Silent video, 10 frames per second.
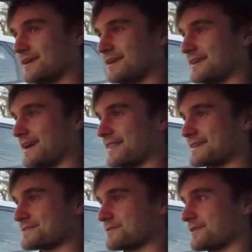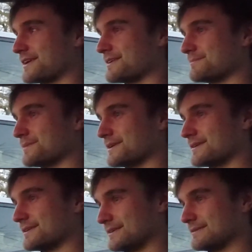yeah, that's not great, but
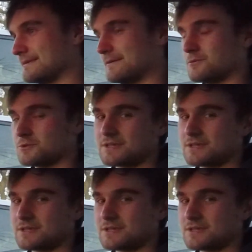we'll